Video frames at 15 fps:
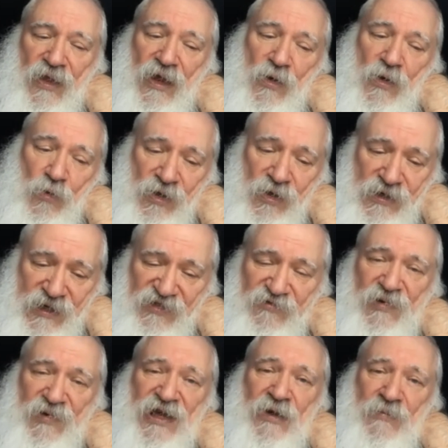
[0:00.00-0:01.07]
Will give
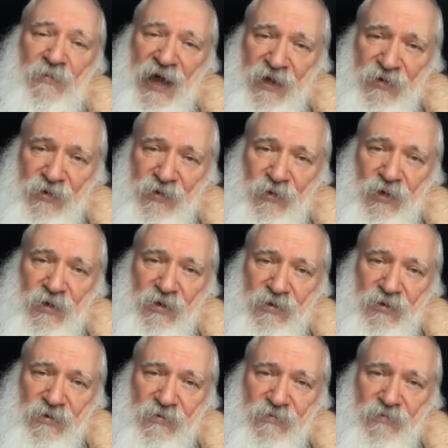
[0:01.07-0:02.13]
me a manual
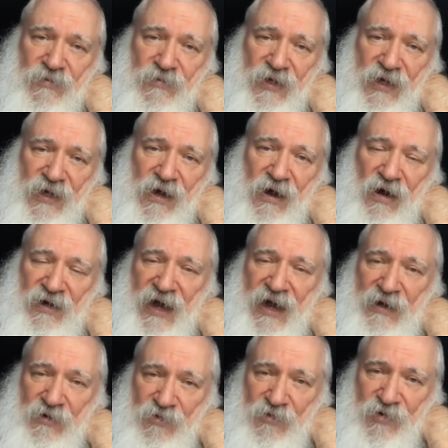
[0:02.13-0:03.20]
on
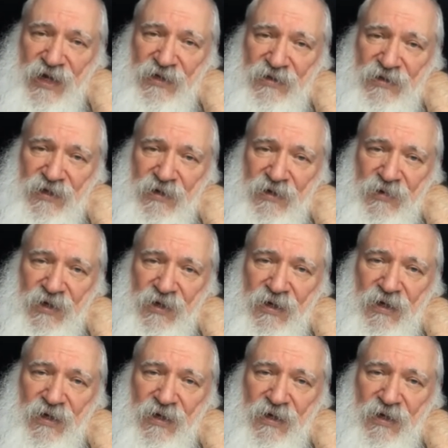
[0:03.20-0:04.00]
how to raise him,